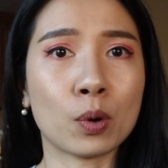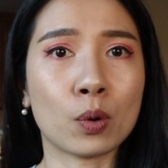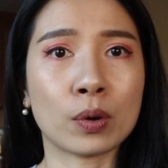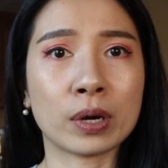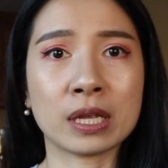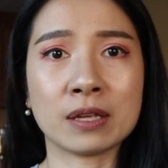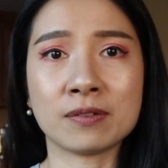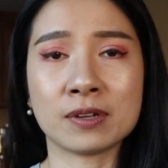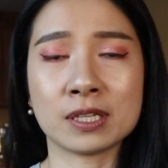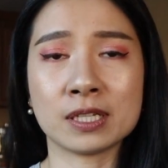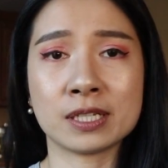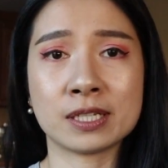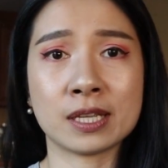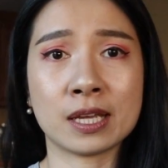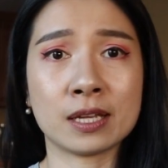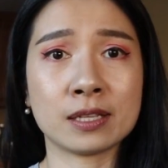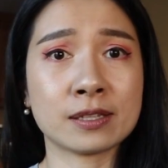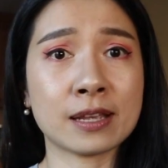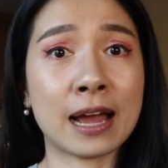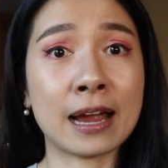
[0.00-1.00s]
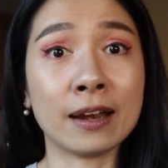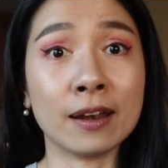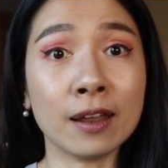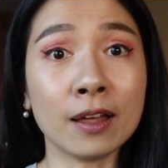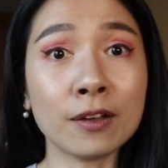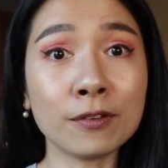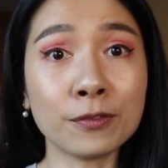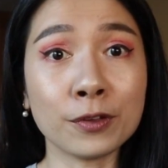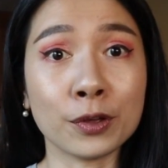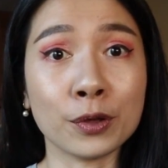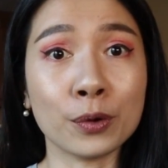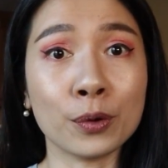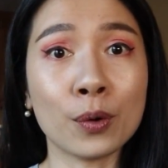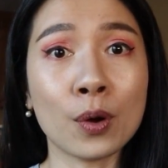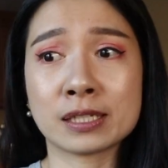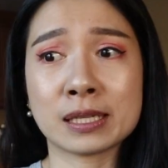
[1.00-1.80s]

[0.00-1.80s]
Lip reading: or even says I love you,